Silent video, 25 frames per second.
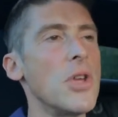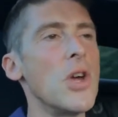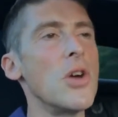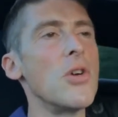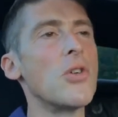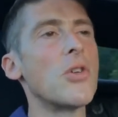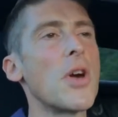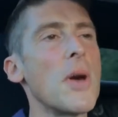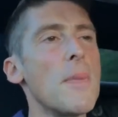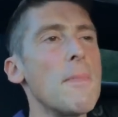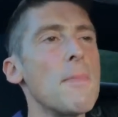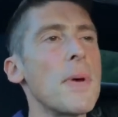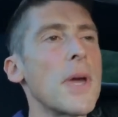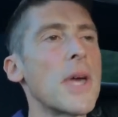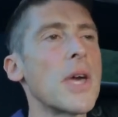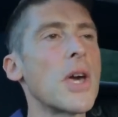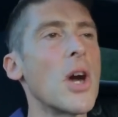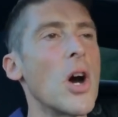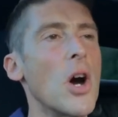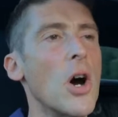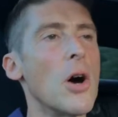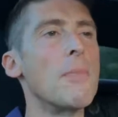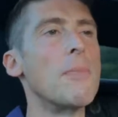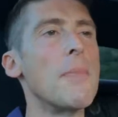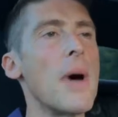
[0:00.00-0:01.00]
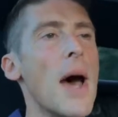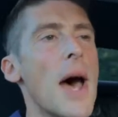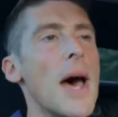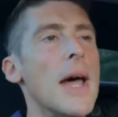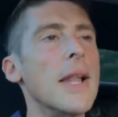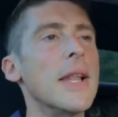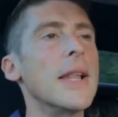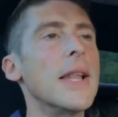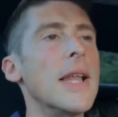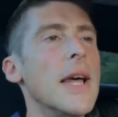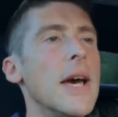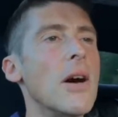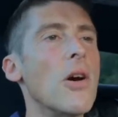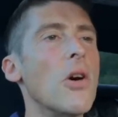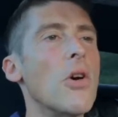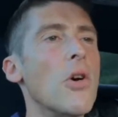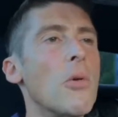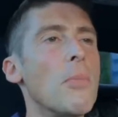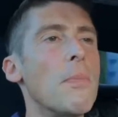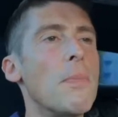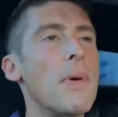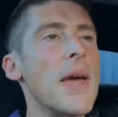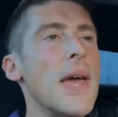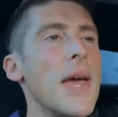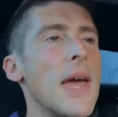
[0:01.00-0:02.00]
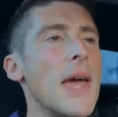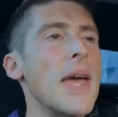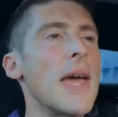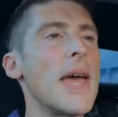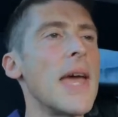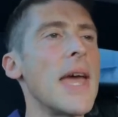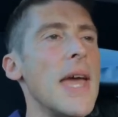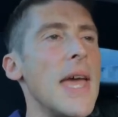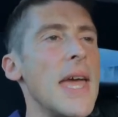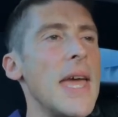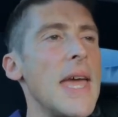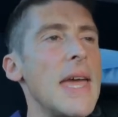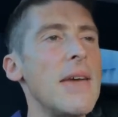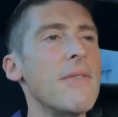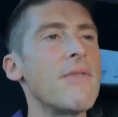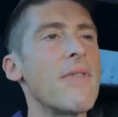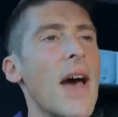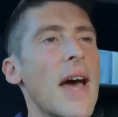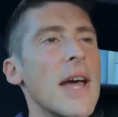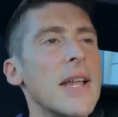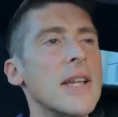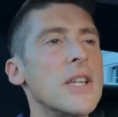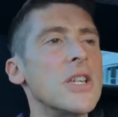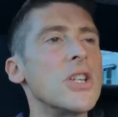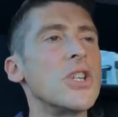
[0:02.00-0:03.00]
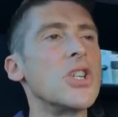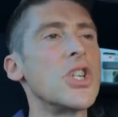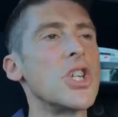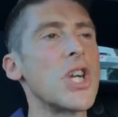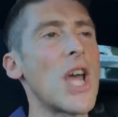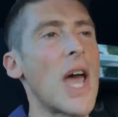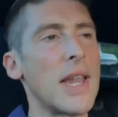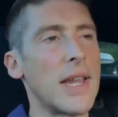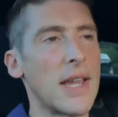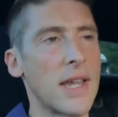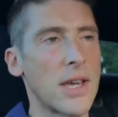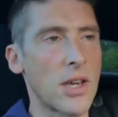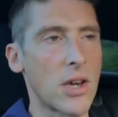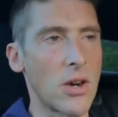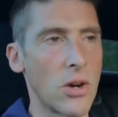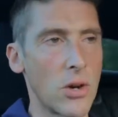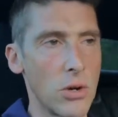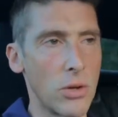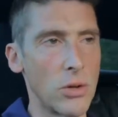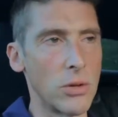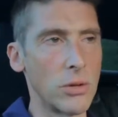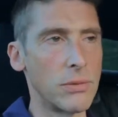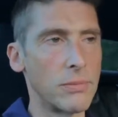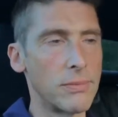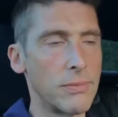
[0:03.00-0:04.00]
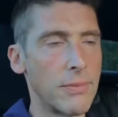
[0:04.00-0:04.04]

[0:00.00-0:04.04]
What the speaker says: You can become a little bit evangelical